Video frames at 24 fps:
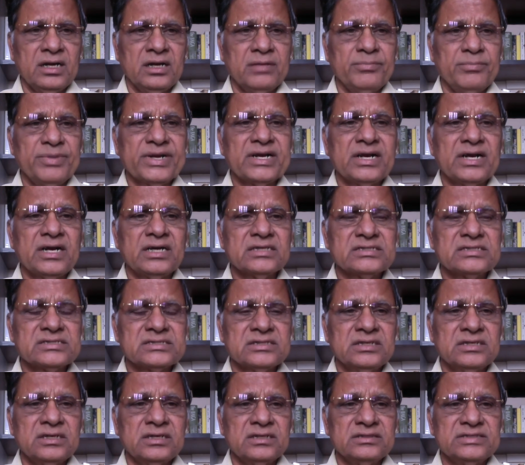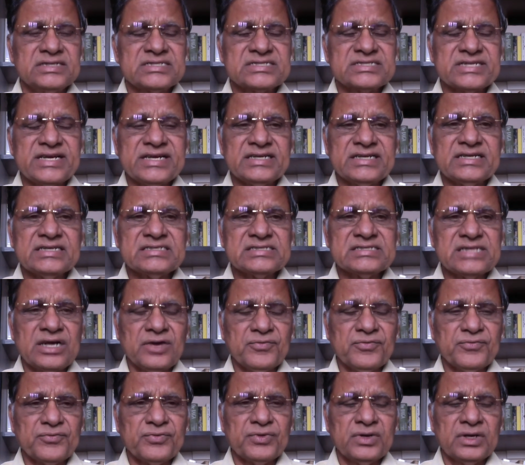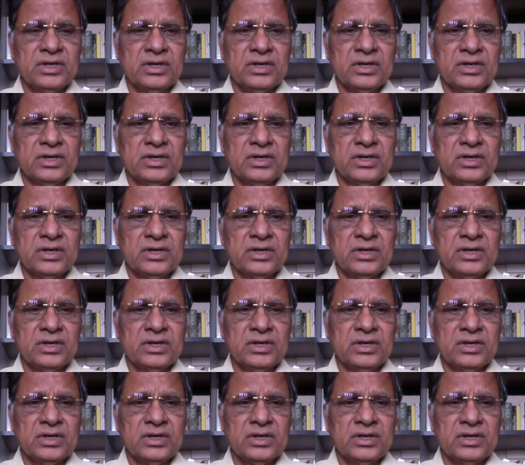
because the status of